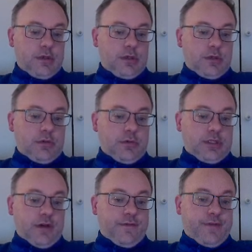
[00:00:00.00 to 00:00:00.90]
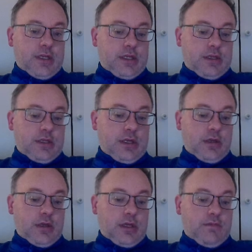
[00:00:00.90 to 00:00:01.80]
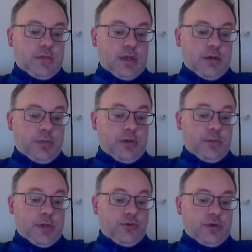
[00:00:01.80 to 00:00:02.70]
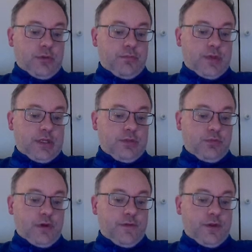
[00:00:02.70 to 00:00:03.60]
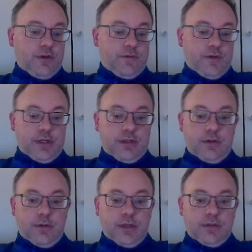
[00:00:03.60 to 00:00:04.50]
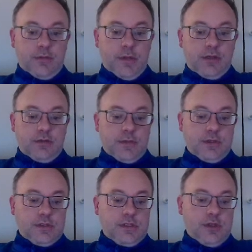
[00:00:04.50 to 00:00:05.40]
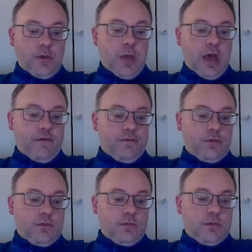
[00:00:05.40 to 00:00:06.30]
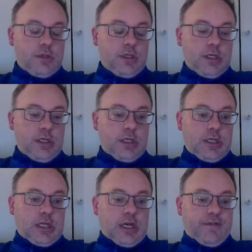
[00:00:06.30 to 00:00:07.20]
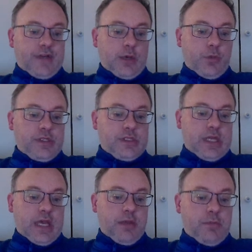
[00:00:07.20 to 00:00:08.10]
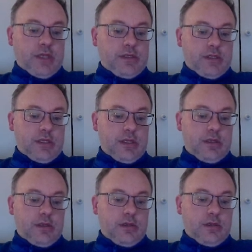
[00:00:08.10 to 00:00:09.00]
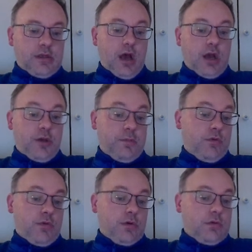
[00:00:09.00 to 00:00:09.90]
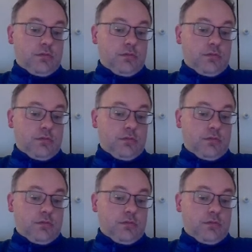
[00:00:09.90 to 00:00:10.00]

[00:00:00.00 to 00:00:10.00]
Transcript: Which I think, even like blow my own trumpet is worthy of like 2 exclamation marks. It's so powerful. I think that wins the game basically. Like, I could be wrong.